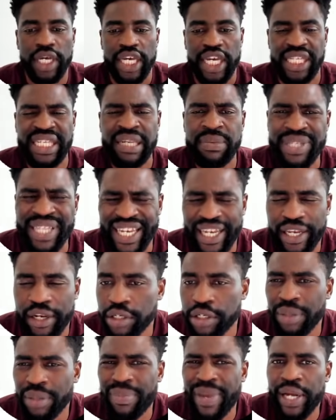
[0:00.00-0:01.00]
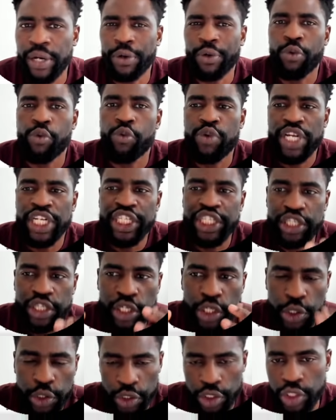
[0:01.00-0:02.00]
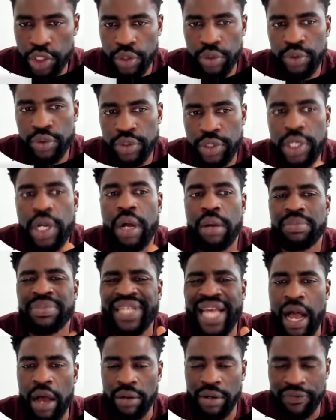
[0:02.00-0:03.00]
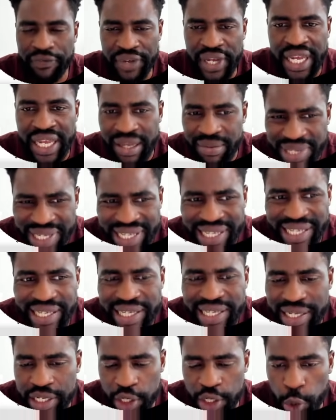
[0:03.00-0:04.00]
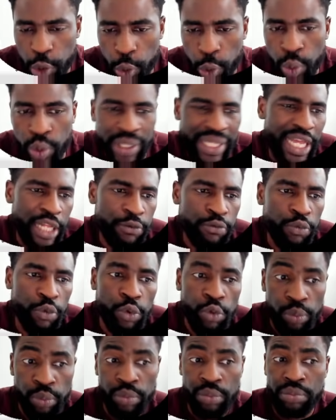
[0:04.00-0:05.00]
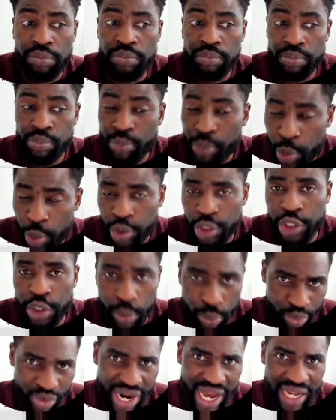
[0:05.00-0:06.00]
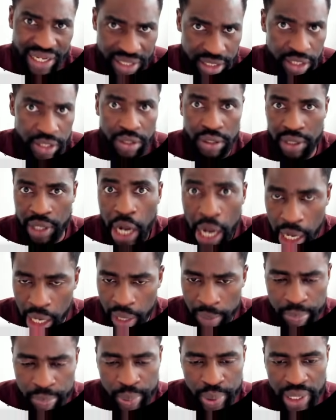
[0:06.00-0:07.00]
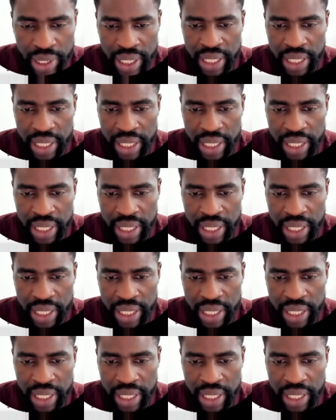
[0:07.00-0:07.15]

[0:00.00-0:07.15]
It seems like it doesn't matter which good news comes out of A M C, you know, that will push the price stock up.